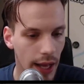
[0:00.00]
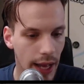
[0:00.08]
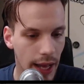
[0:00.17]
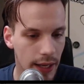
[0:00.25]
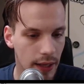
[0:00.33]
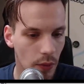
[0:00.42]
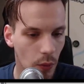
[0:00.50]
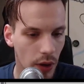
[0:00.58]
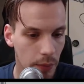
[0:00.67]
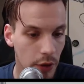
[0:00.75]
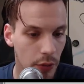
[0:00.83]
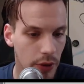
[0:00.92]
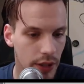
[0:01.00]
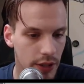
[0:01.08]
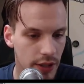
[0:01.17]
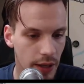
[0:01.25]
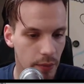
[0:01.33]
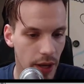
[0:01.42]
And what I'm doing
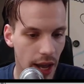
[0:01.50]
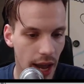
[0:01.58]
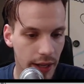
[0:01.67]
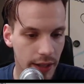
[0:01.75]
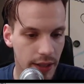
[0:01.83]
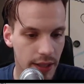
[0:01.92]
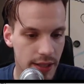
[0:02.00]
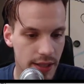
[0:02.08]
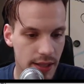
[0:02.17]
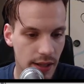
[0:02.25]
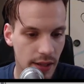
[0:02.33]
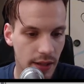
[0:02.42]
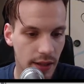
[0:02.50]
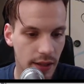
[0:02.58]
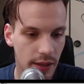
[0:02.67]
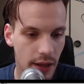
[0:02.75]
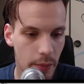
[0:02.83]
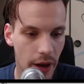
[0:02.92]
is I'm adding this
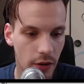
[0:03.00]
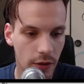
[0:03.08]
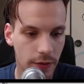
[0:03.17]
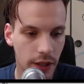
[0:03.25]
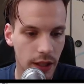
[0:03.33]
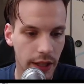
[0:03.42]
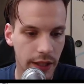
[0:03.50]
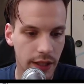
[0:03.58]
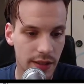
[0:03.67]
amount of delay.